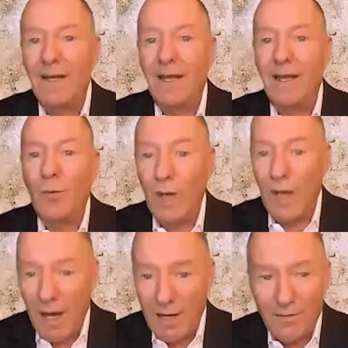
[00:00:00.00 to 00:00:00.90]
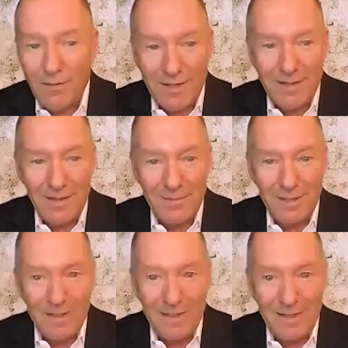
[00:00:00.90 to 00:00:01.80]
we are accredited by
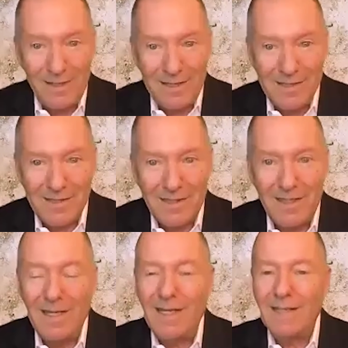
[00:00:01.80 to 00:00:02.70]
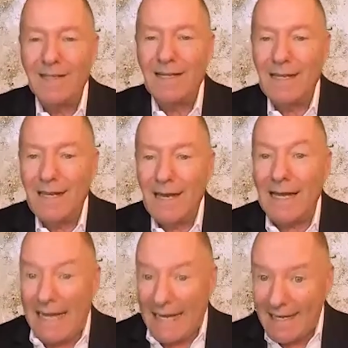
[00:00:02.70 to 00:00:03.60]
the DAC.
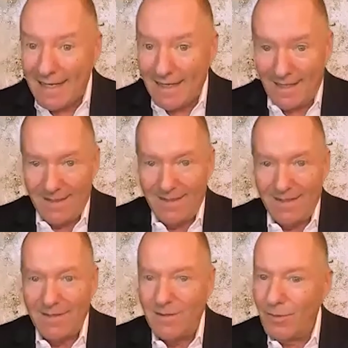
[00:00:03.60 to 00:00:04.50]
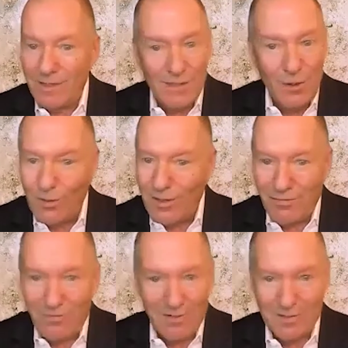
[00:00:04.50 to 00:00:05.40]
Legally, there is no
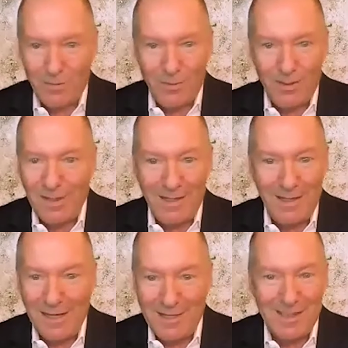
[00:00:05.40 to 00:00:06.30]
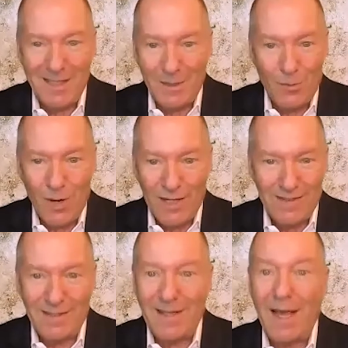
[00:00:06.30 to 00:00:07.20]
difference between the DAC and
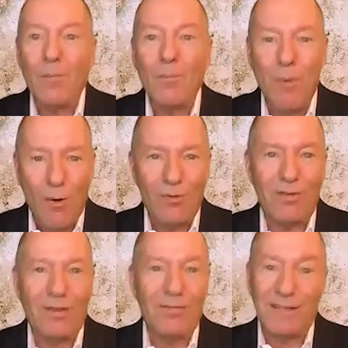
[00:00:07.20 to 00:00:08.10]
WASC. They are both have the